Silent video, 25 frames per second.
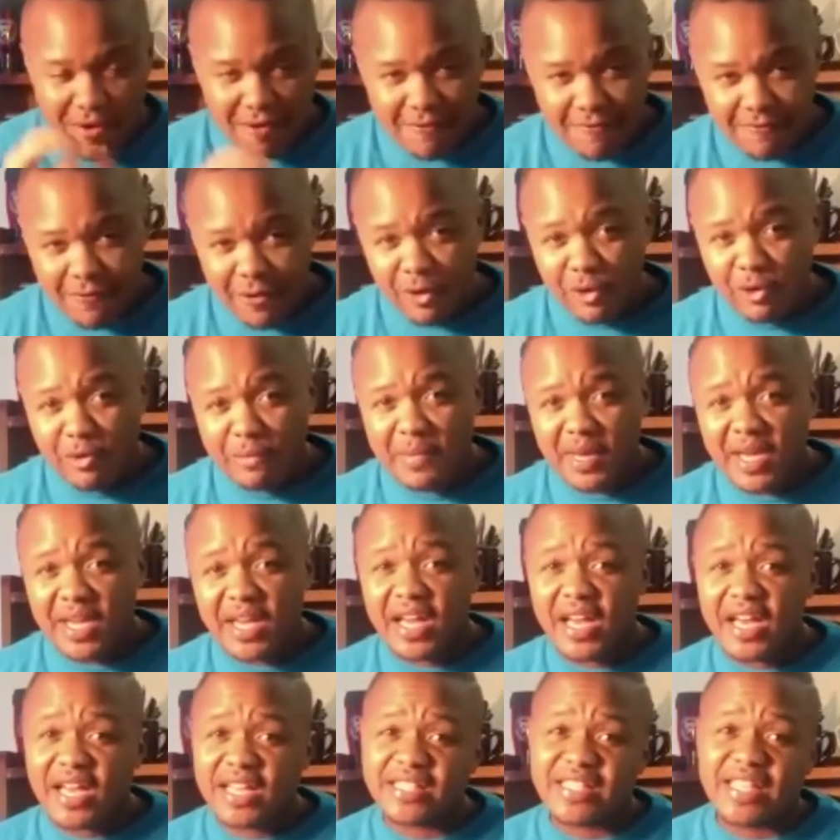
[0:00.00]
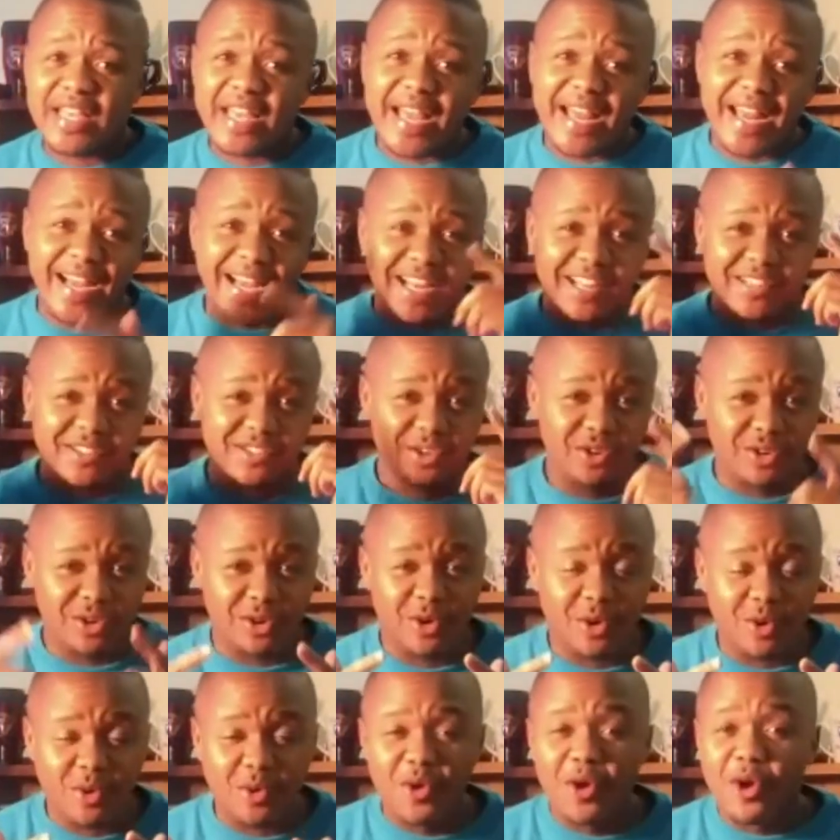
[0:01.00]
follow me guys, and let's
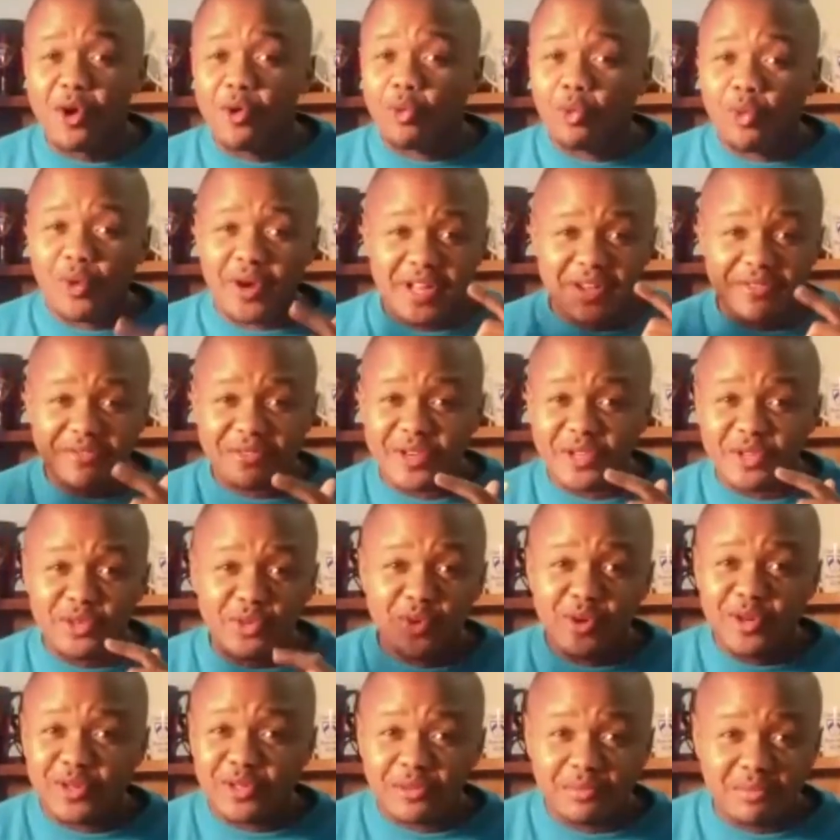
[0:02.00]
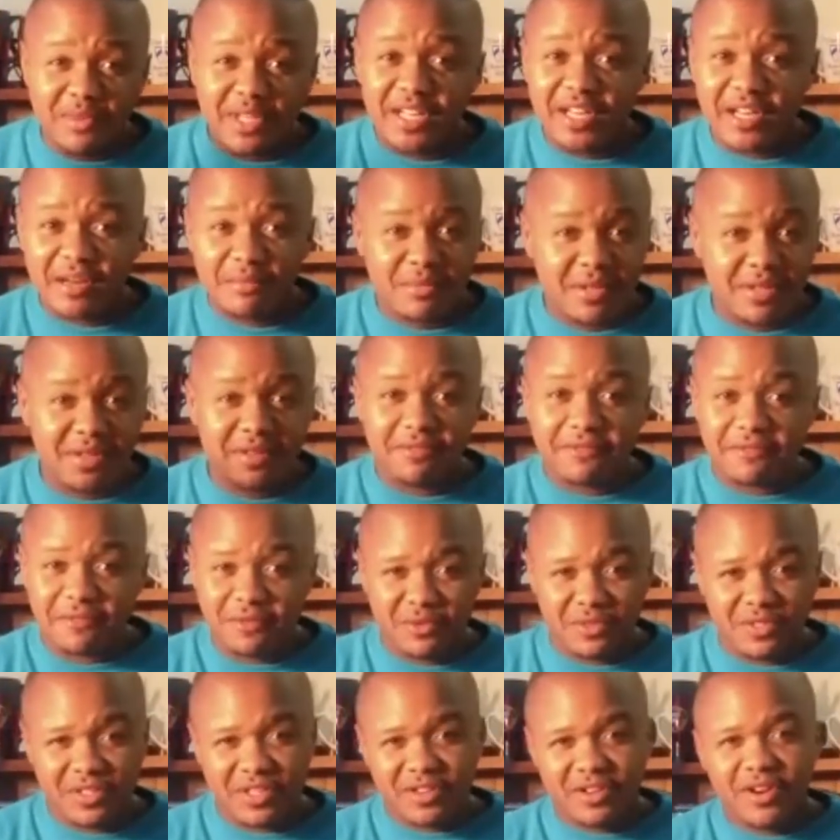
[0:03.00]
grow. Whatever it's going to become in the
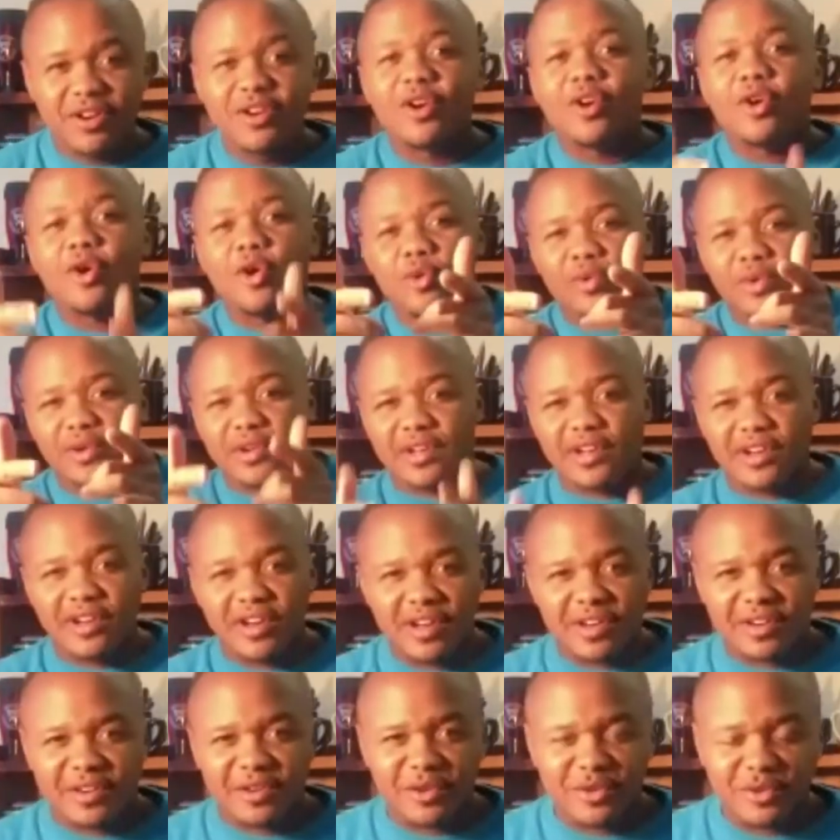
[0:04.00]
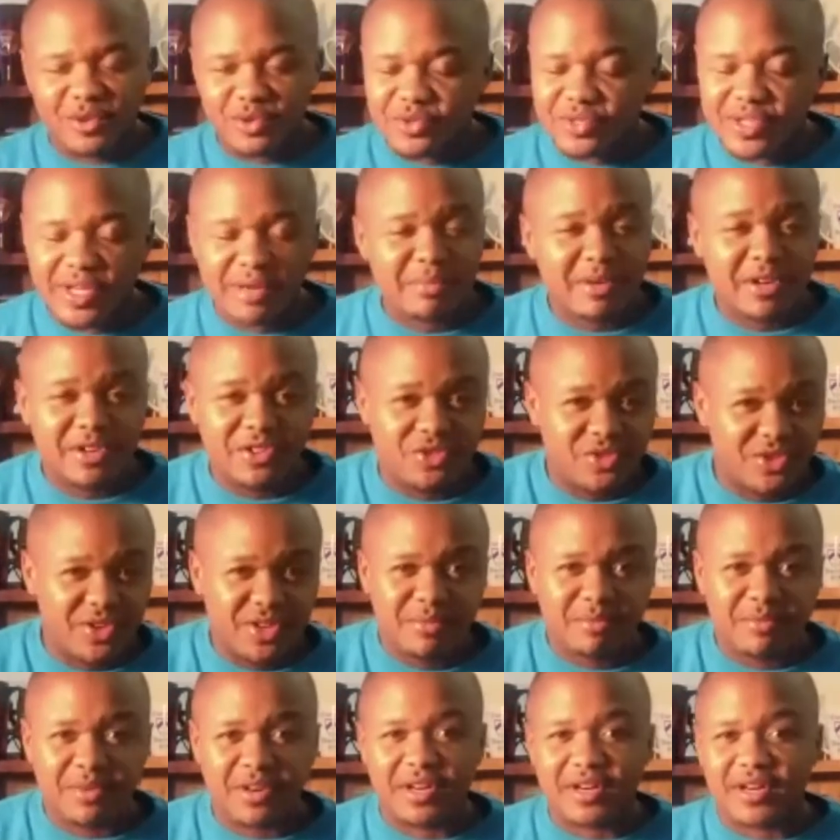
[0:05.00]
future, only God knows. I'm a
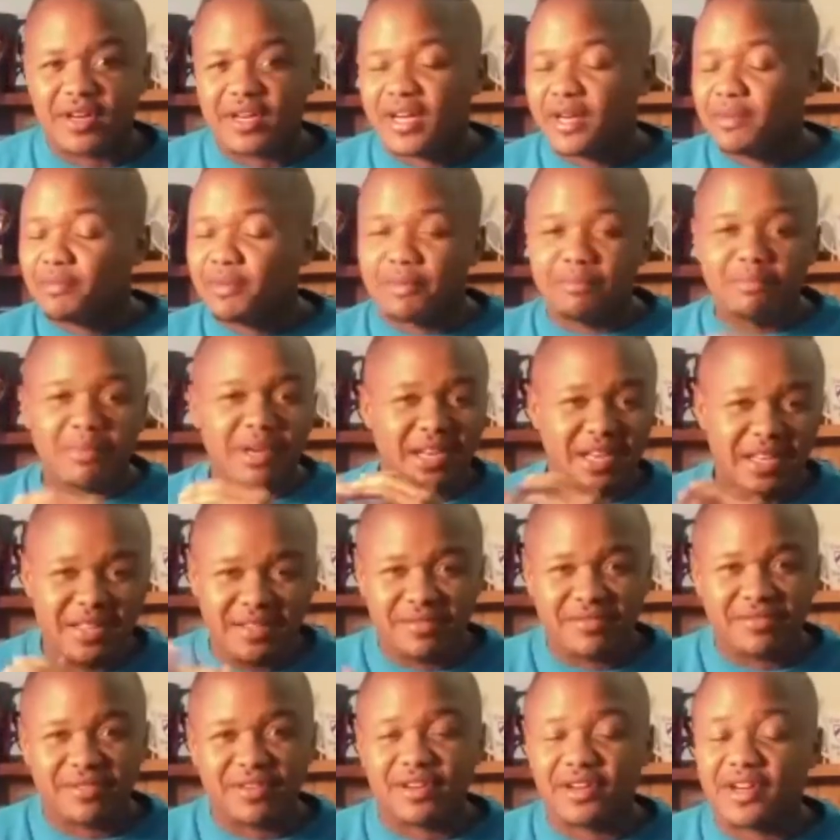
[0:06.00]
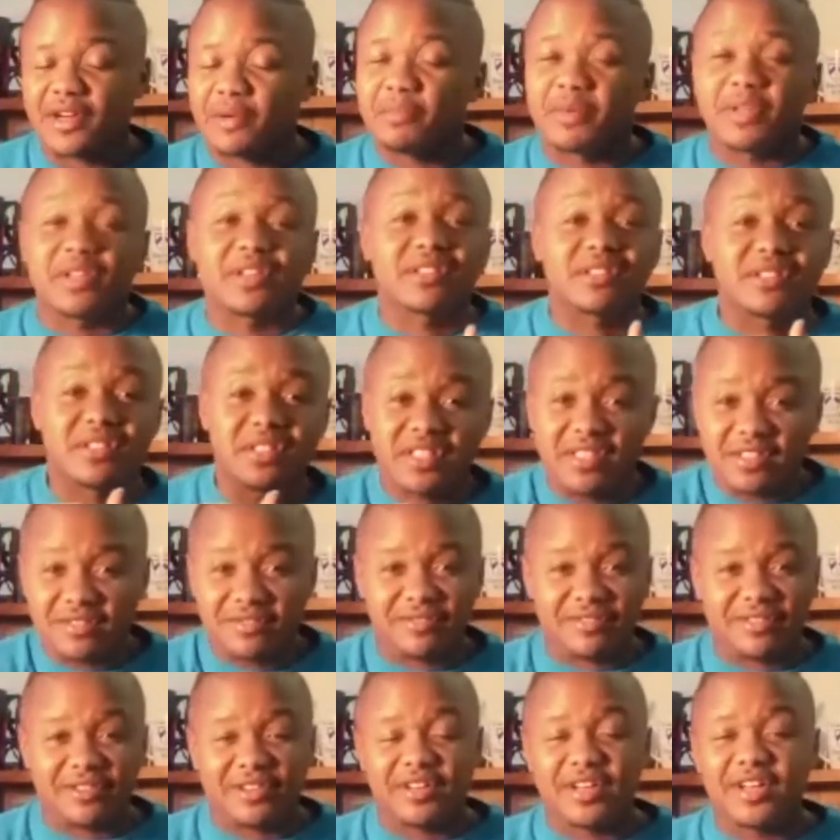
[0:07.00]
dreamer, I'm a believer, I'm an
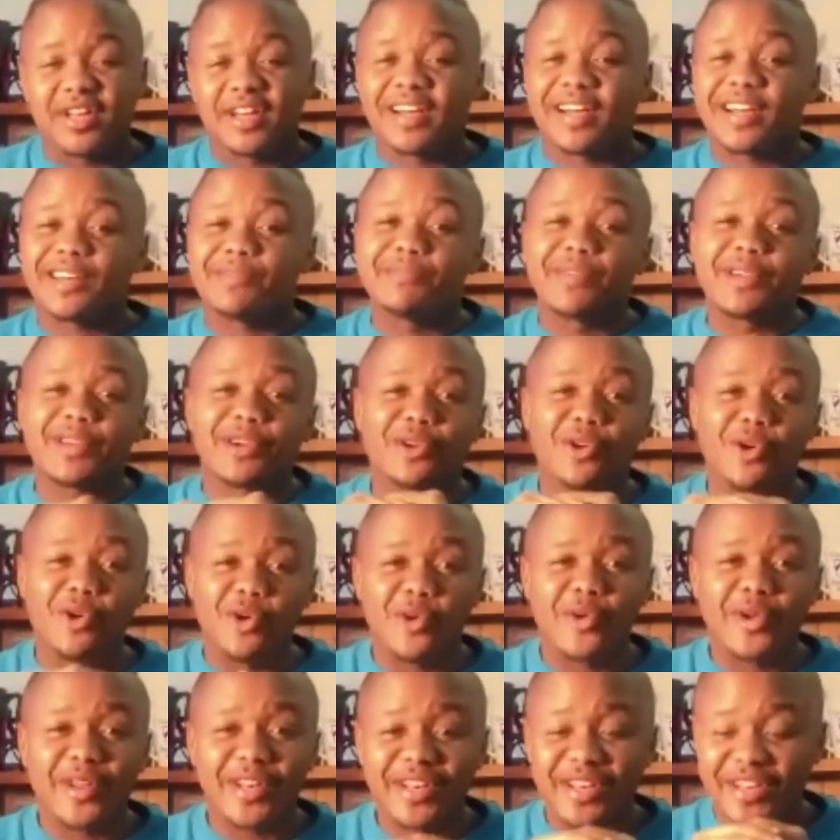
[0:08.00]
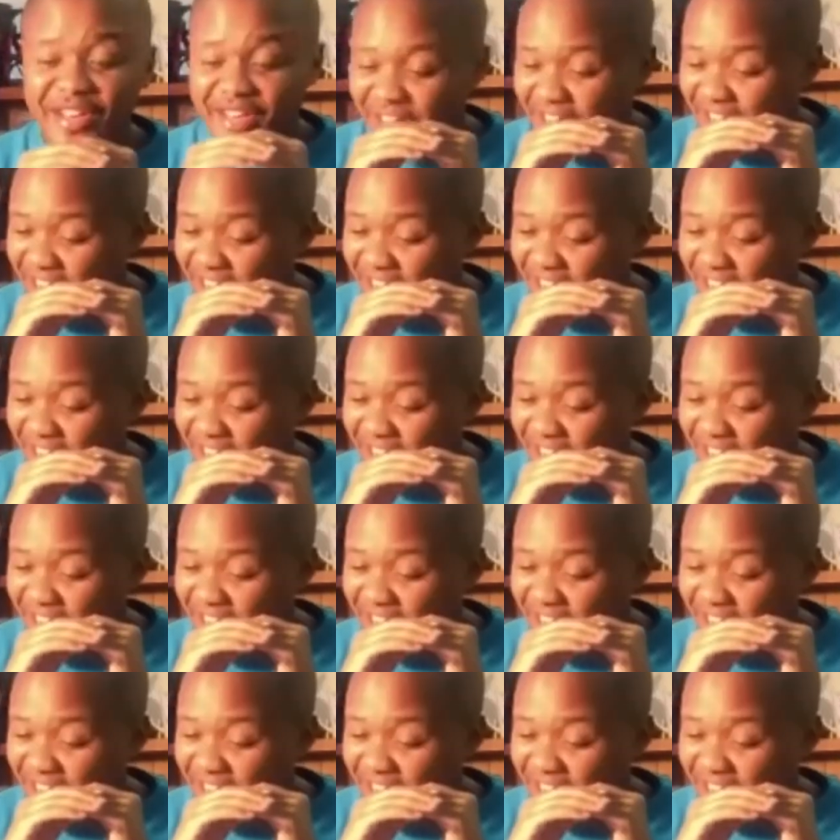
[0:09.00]
achiever. I've been going